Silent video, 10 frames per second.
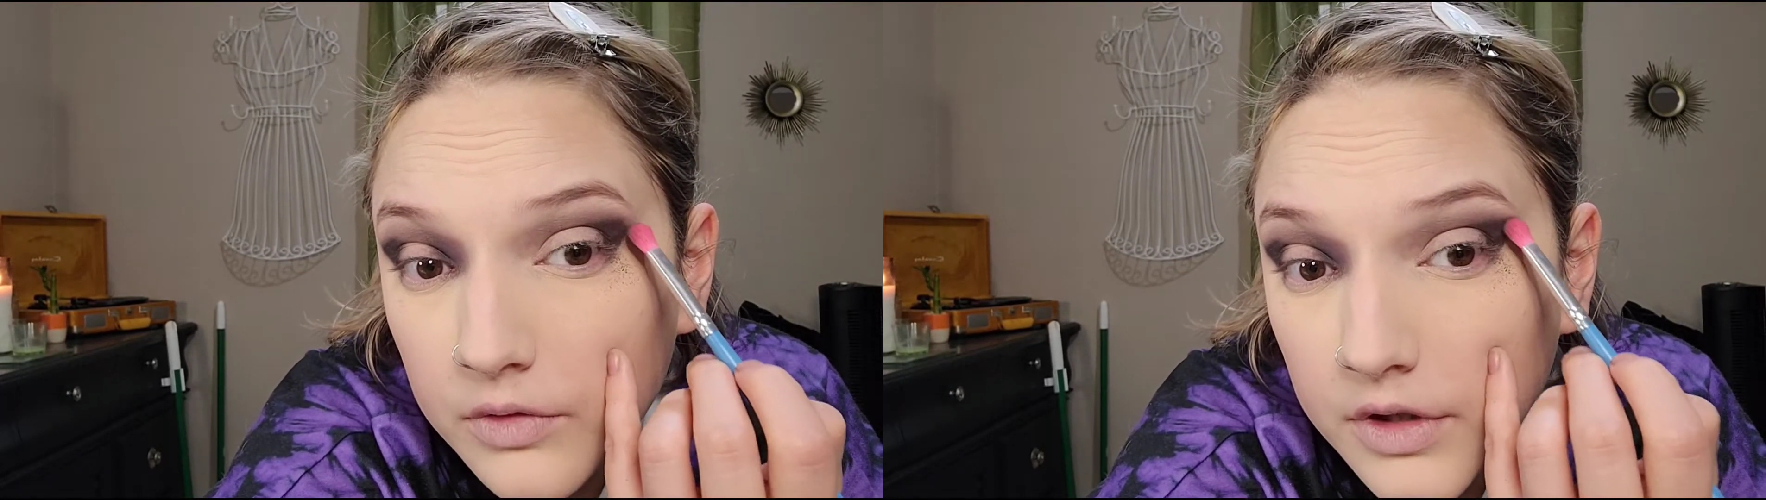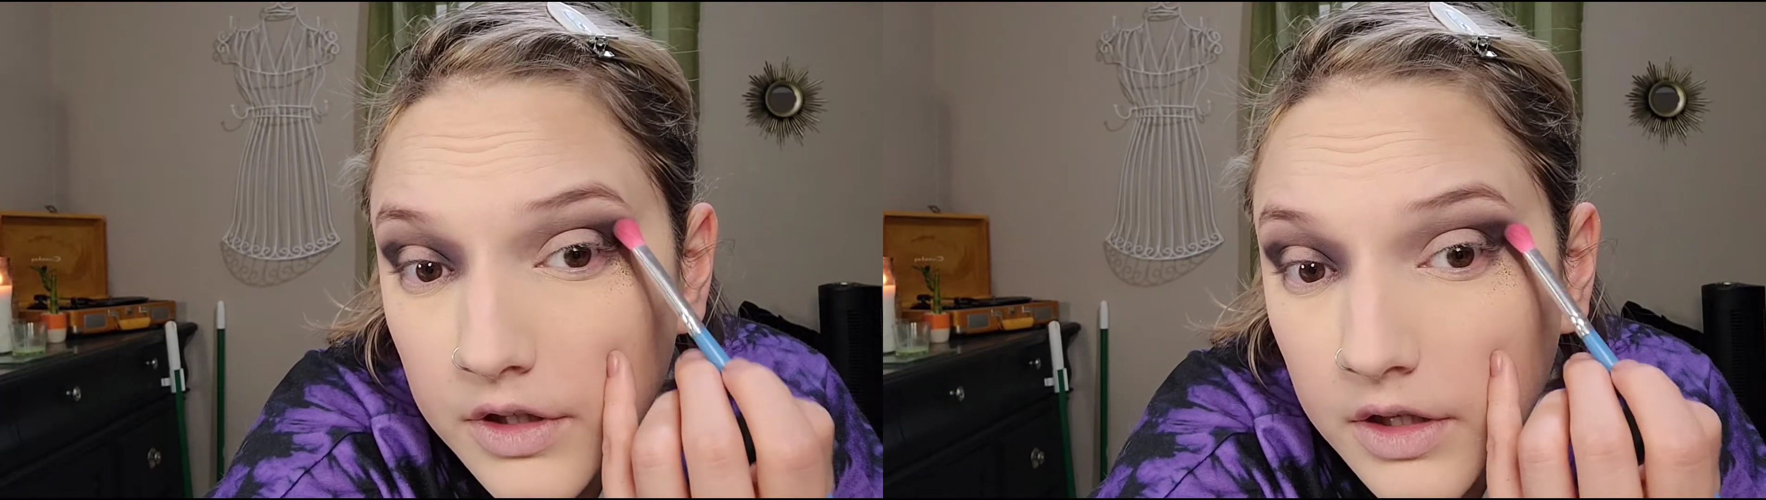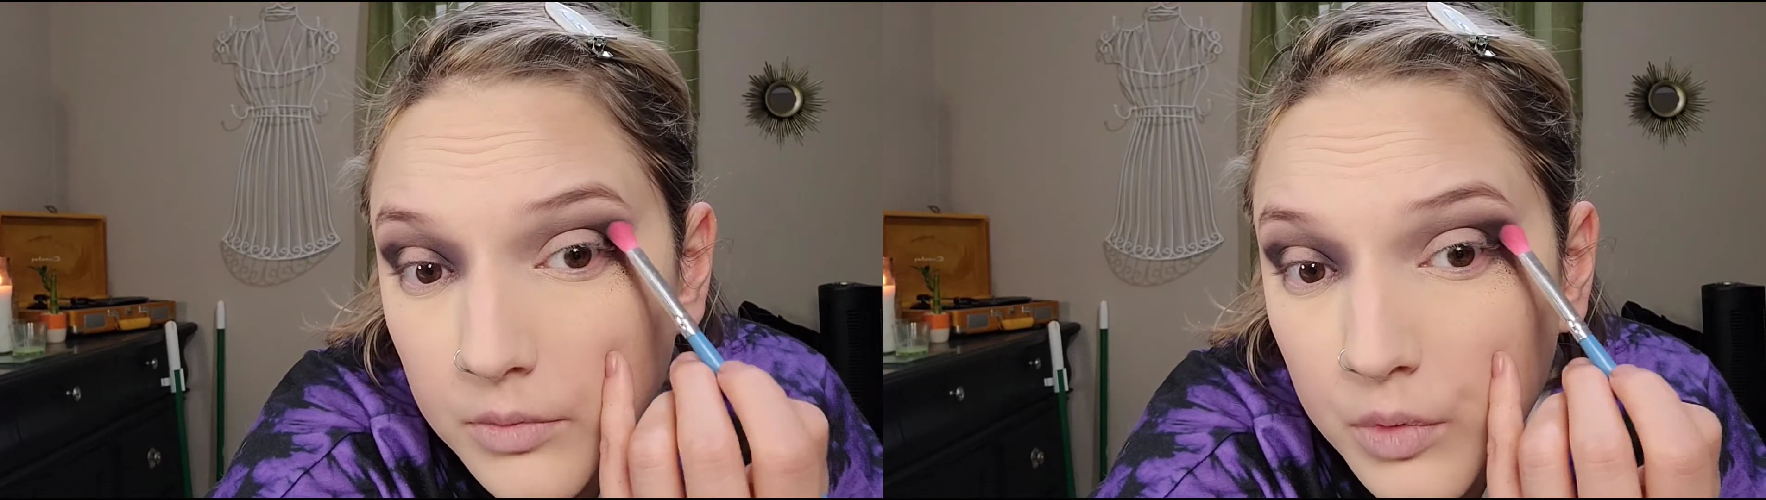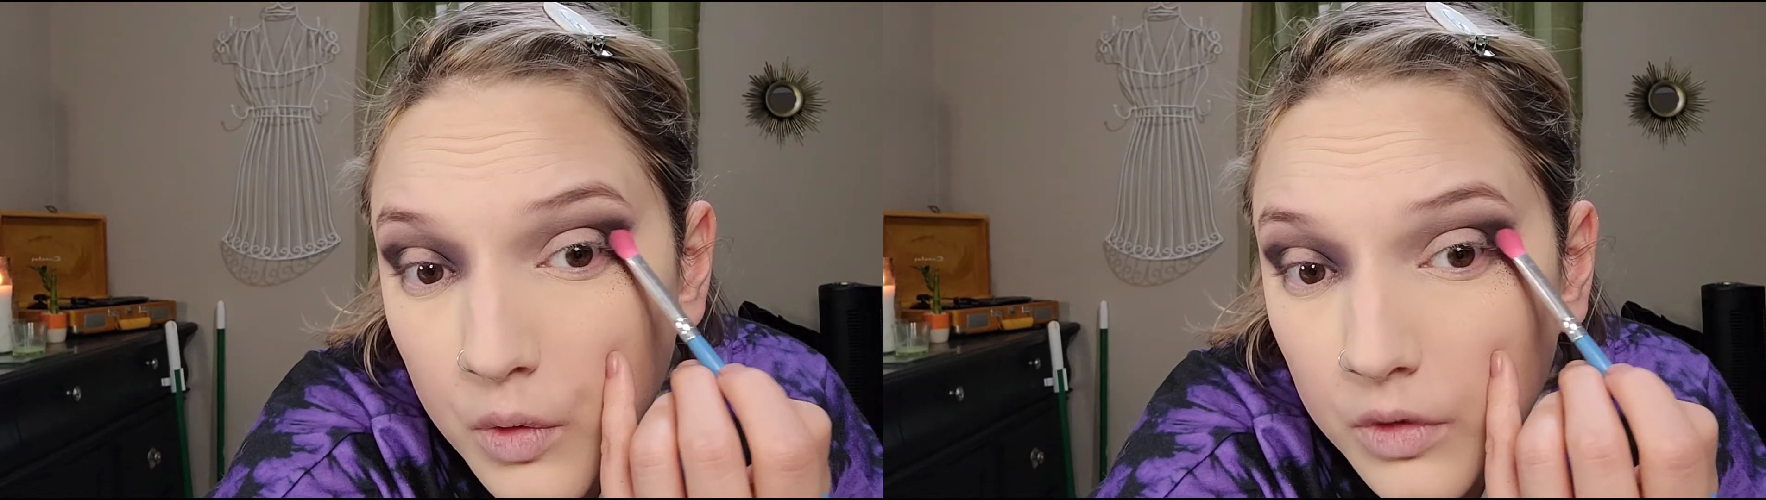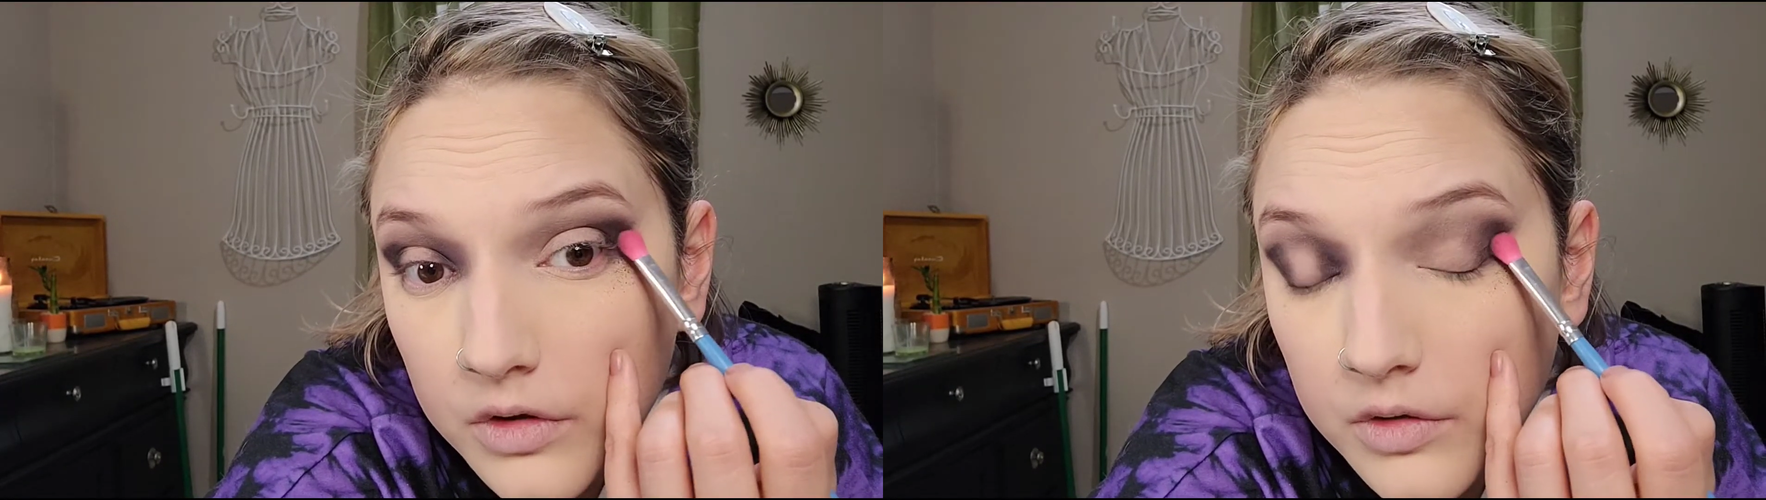really
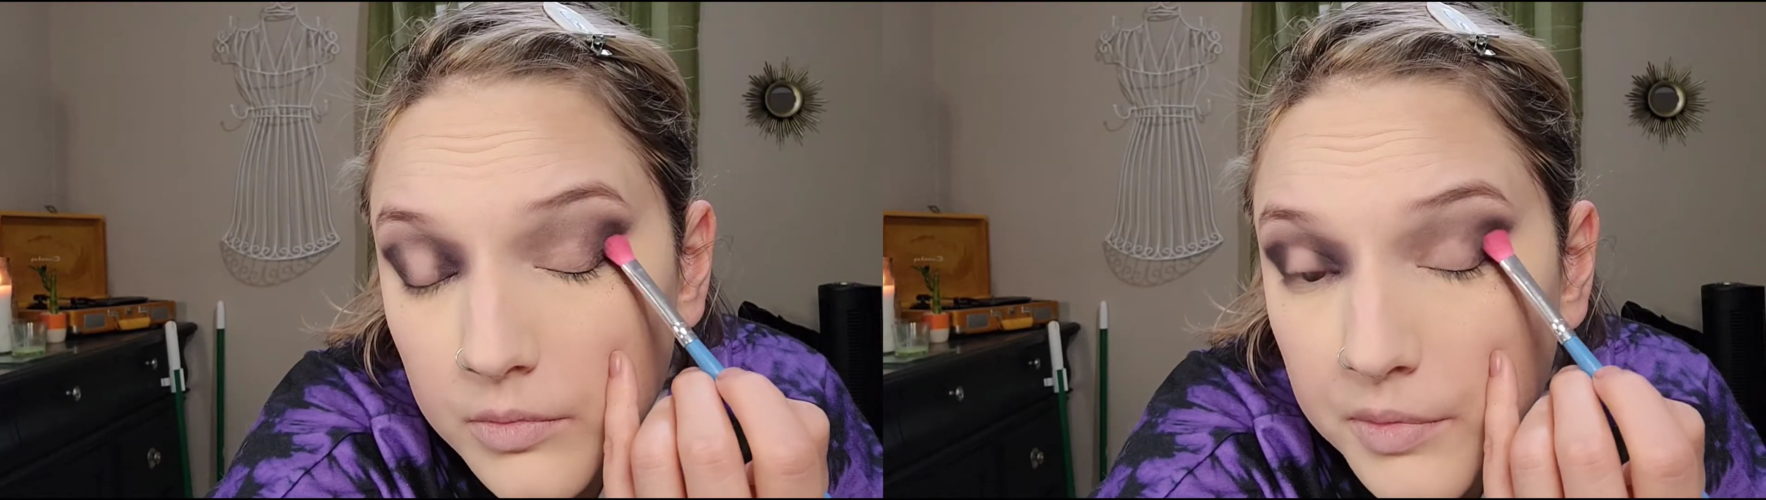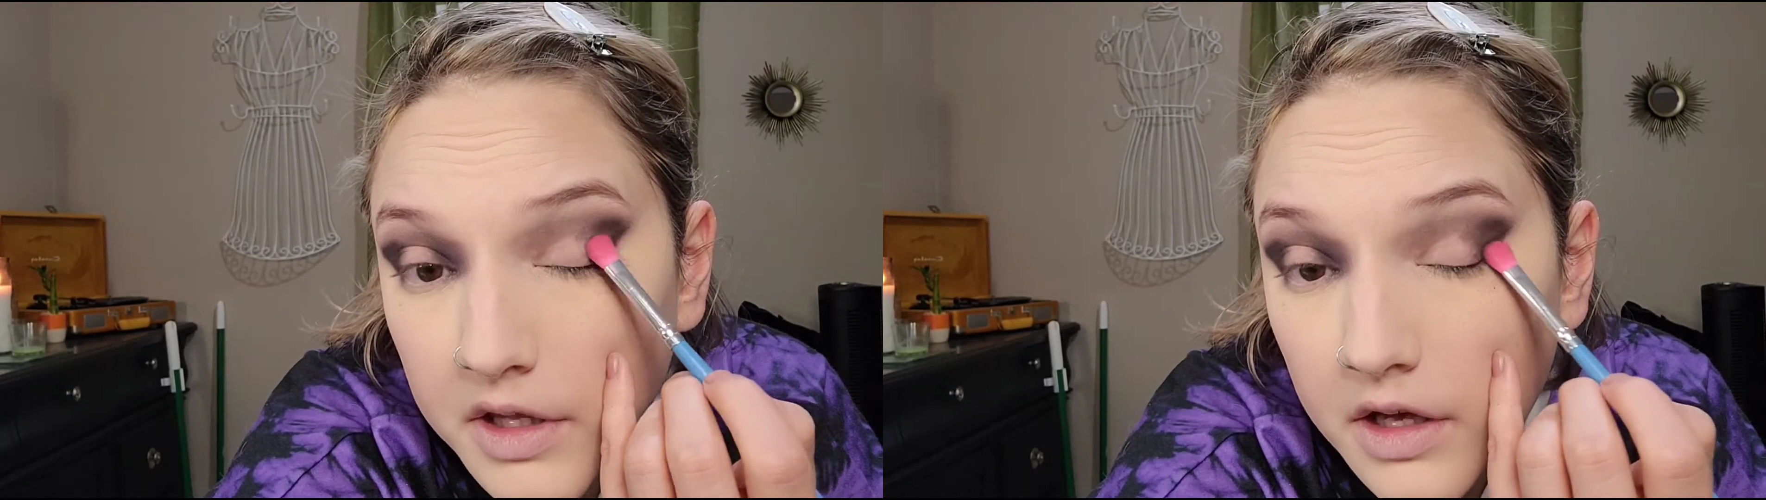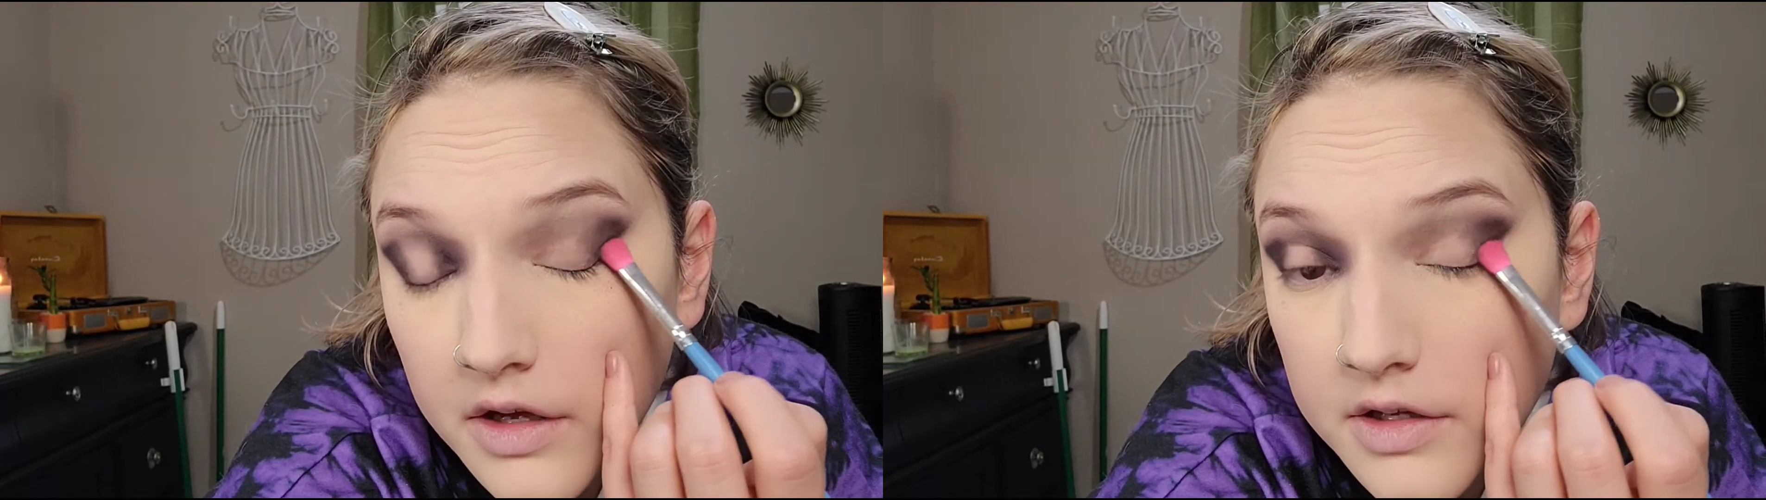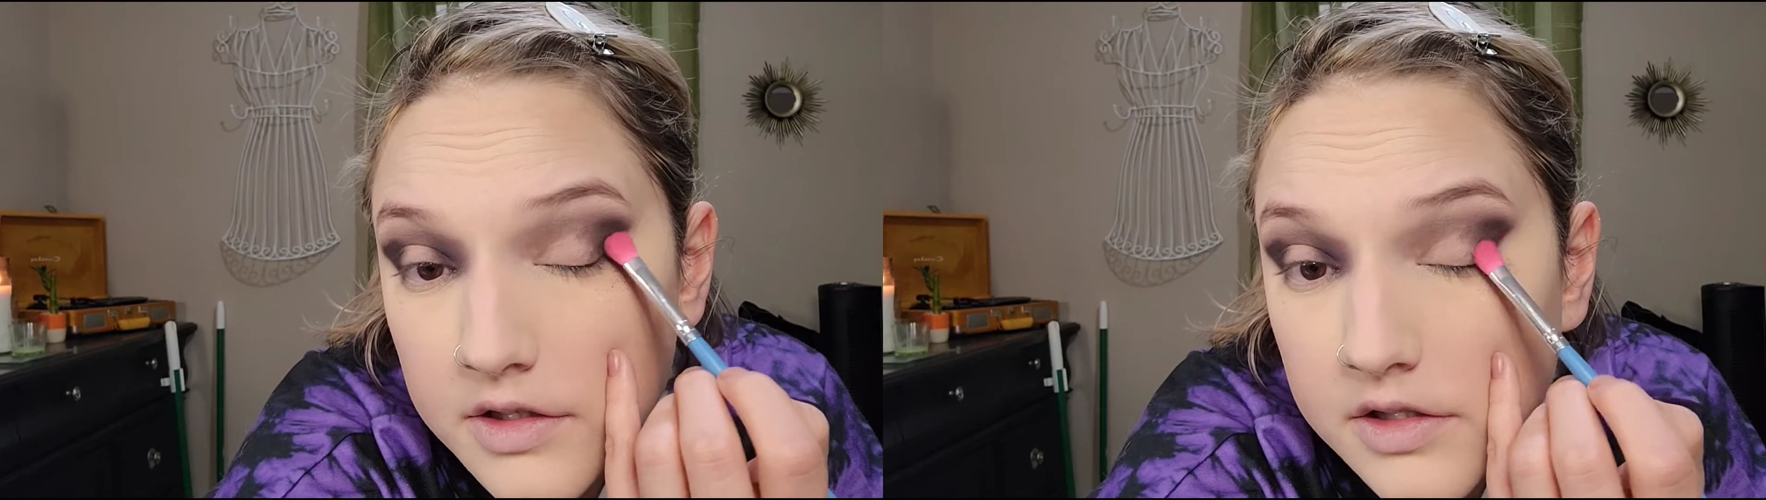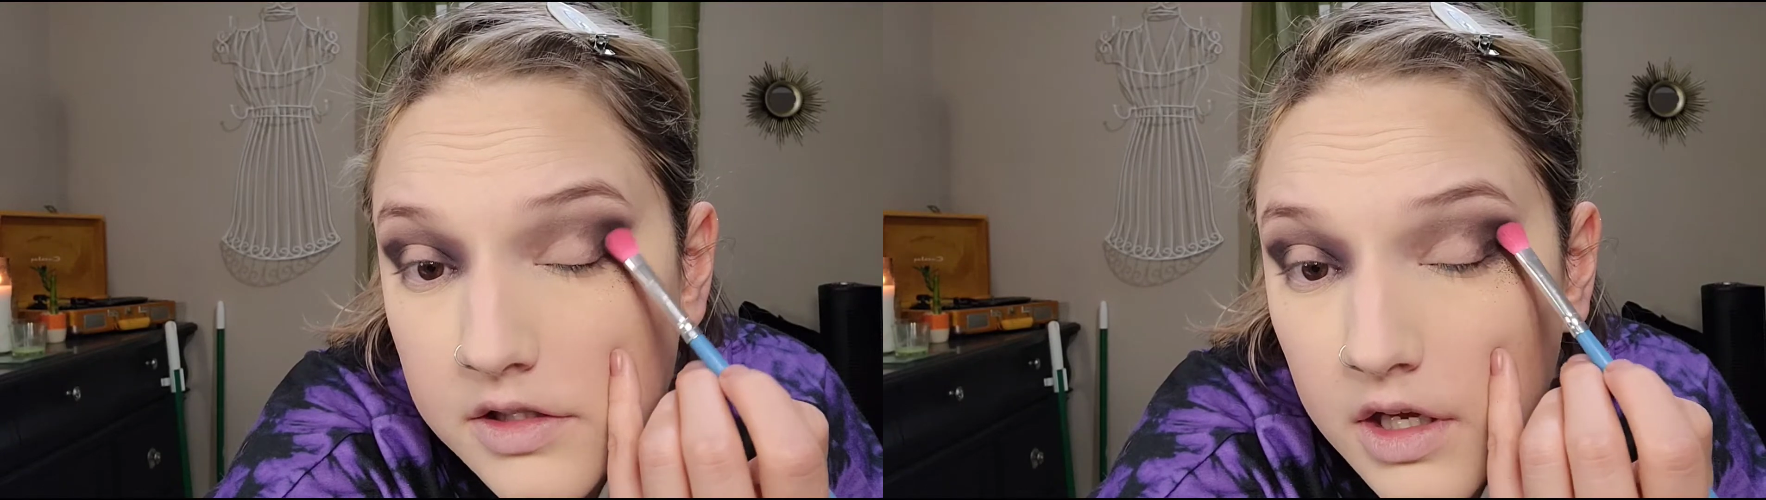important,
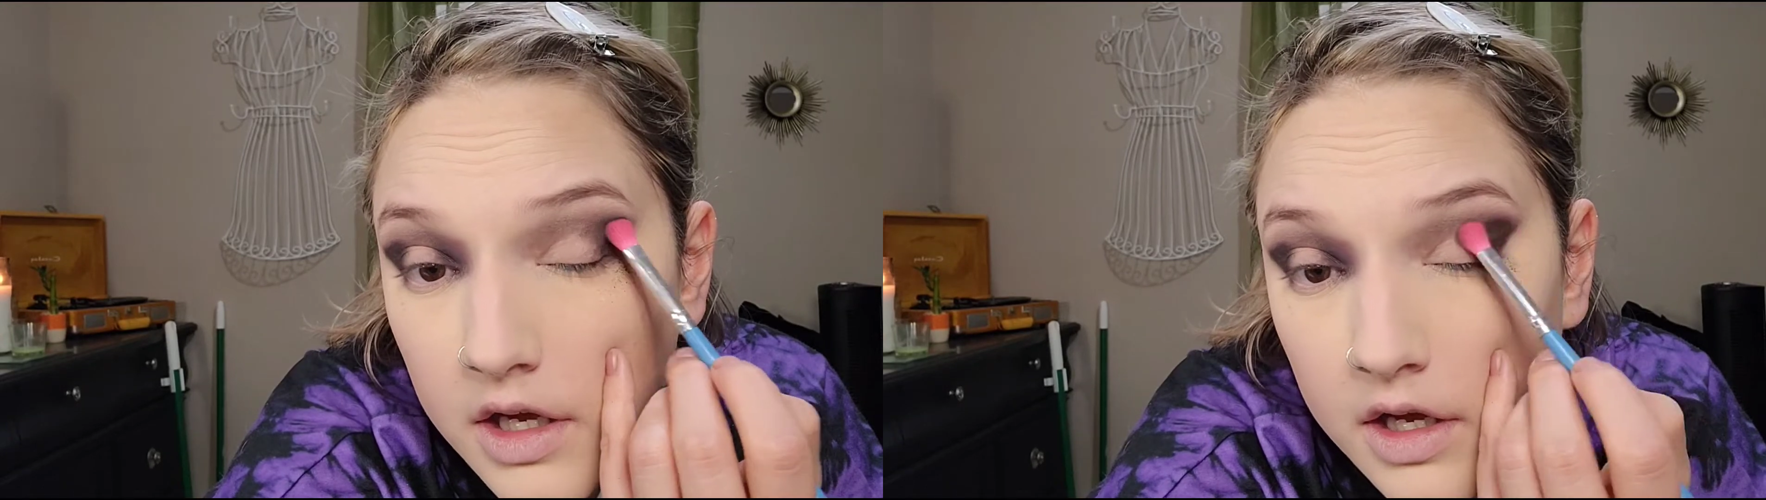because